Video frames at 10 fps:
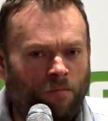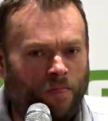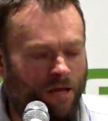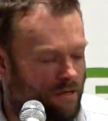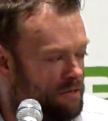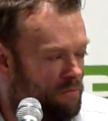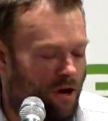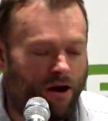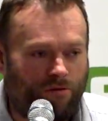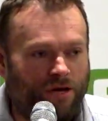These
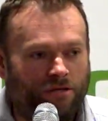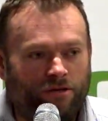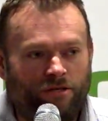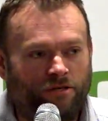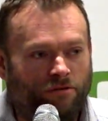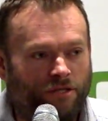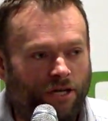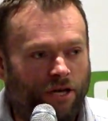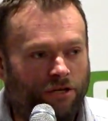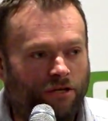applied research
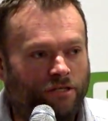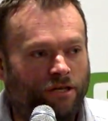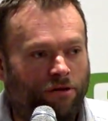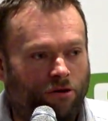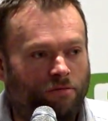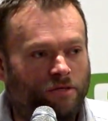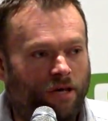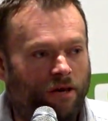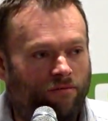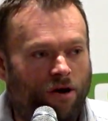associations and groups
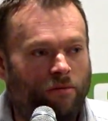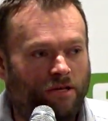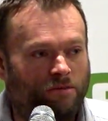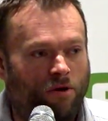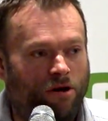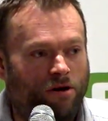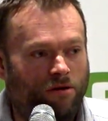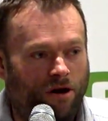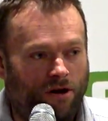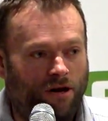like Farming Smarter are